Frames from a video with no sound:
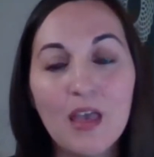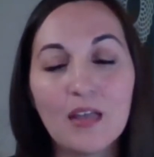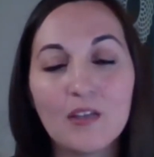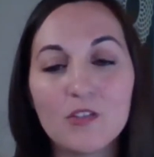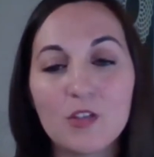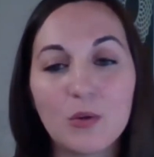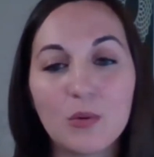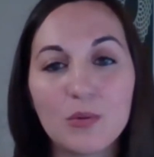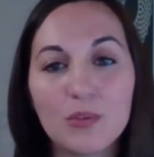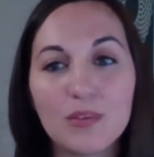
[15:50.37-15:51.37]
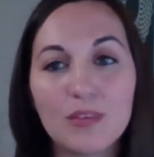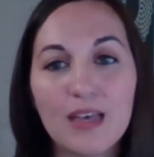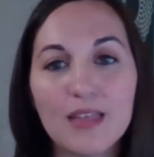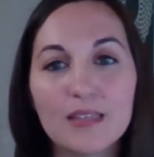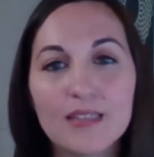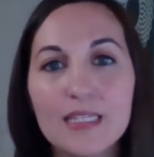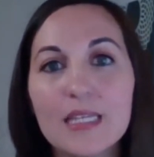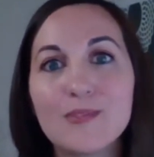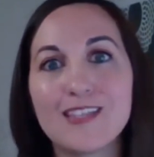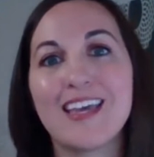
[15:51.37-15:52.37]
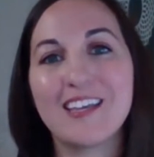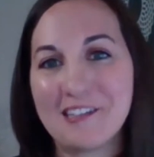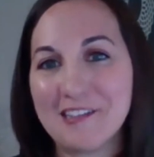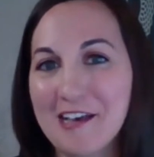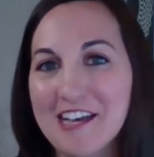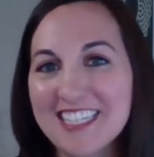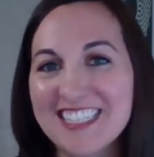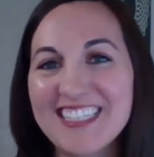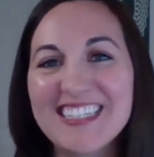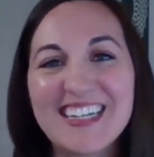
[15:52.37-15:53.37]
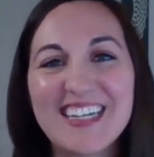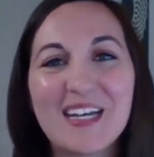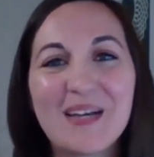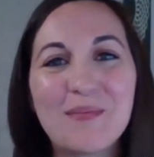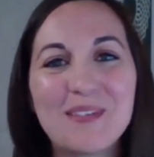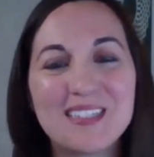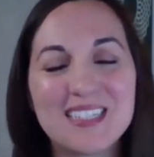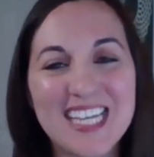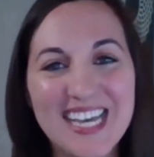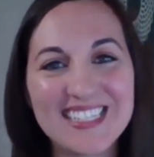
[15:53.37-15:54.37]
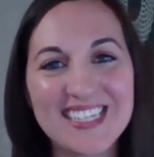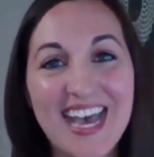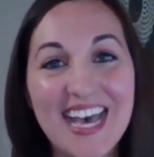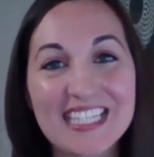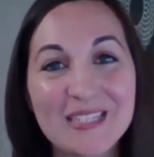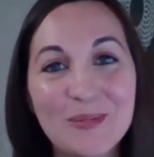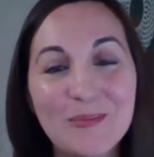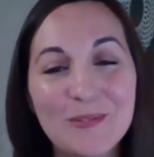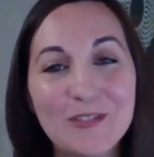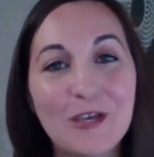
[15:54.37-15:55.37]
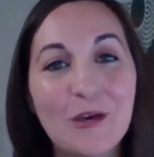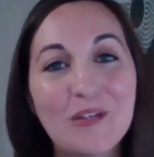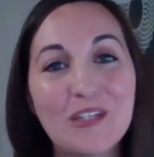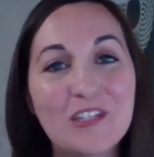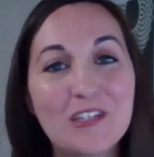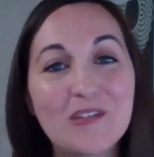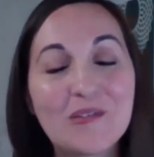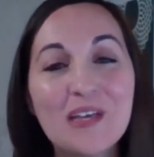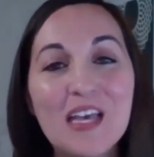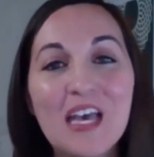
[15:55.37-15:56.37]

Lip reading: And so that seems like a lot to ask people to go and do,